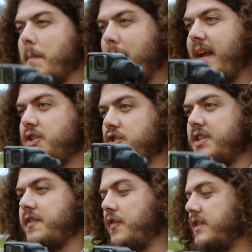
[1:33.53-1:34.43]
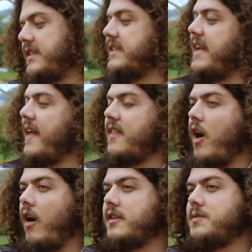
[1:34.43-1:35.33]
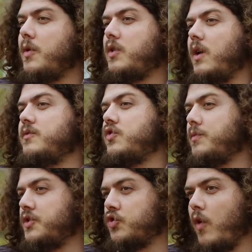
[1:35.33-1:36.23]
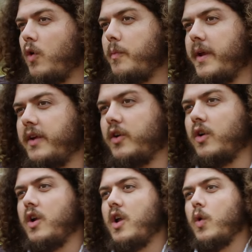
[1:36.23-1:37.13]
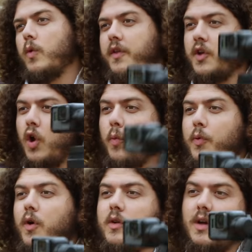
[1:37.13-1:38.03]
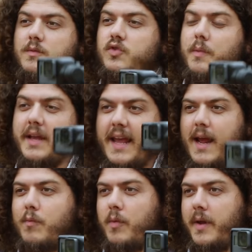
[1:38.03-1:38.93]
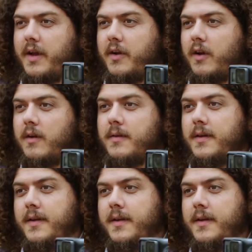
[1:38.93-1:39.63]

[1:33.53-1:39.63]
but the major difference is that the Osmo comes from a drone maker where the GoPro comes from a camera maker.